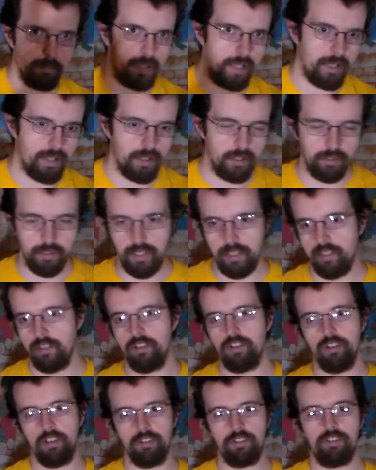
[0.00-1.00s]
to be. And
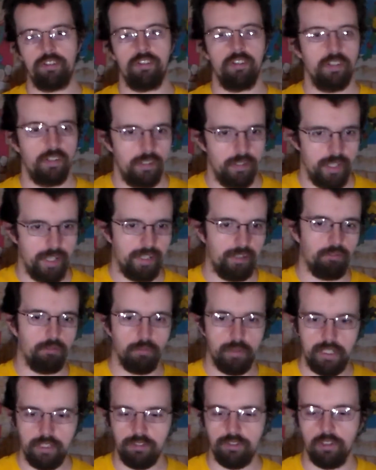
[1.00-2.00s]
then just, like,
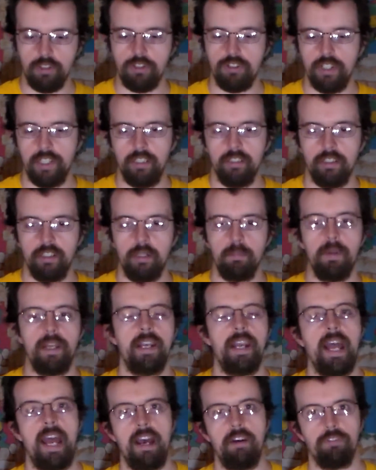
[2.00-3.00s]
researching a little
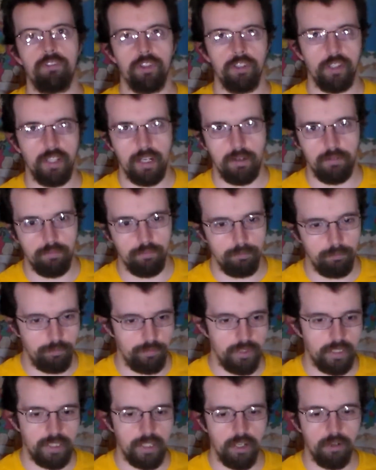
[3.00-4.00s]
bit after the
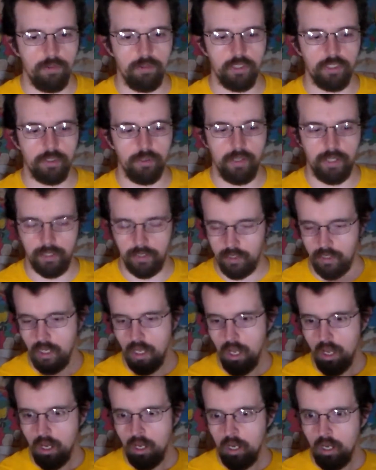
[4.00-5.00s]
video and going,
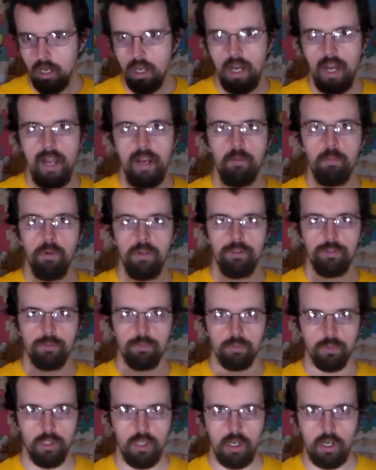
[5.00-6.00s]
I was
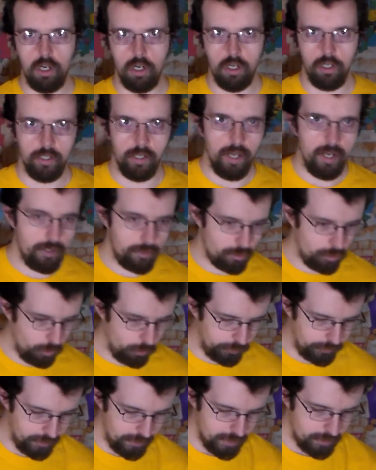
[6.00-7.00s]
wrong. I
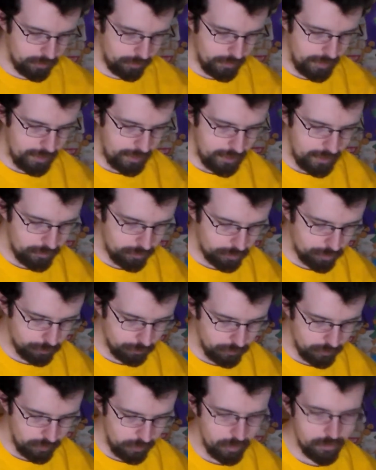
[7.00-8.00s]
told the internet
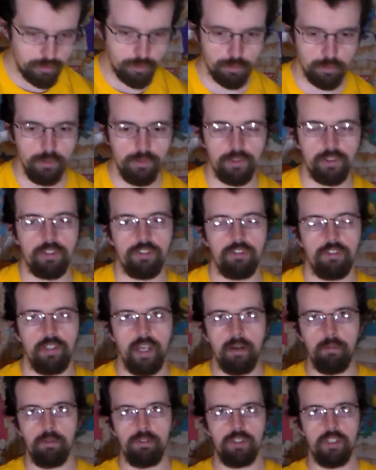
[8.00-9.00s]
untruths.
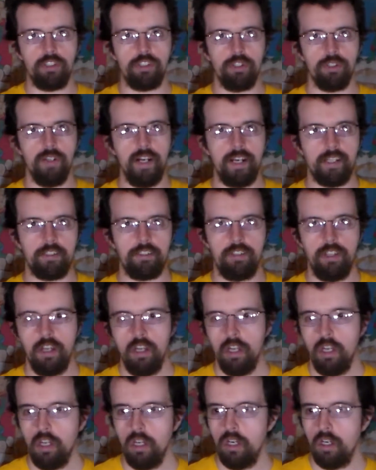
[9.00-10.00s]
I was incorrect.
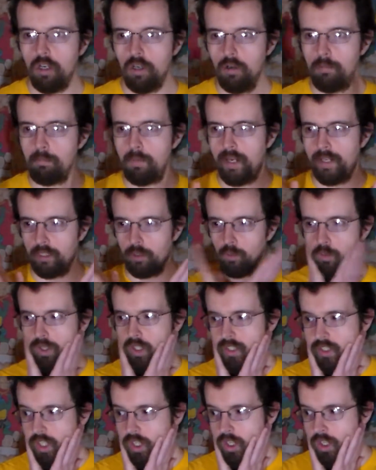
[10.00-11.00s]
Oh, my
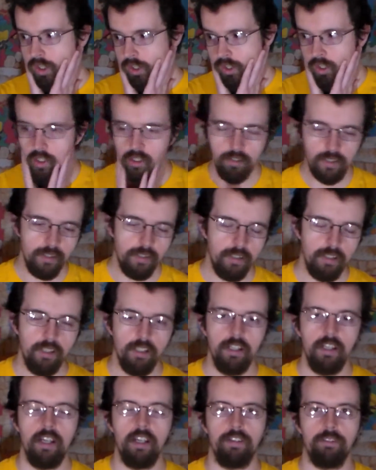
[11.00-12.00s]
God.
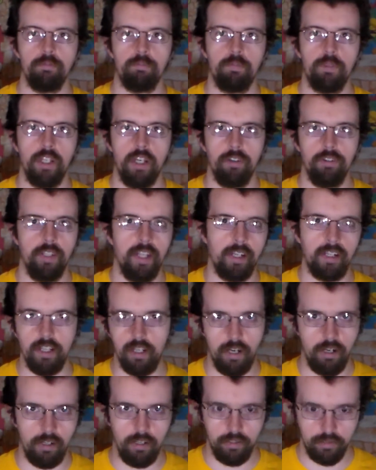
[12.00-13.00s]
And, you know, that
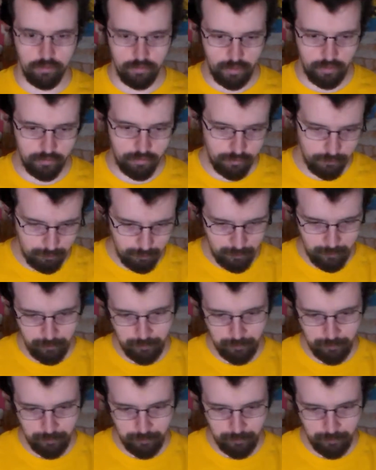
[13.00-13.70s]
kind of nonsense.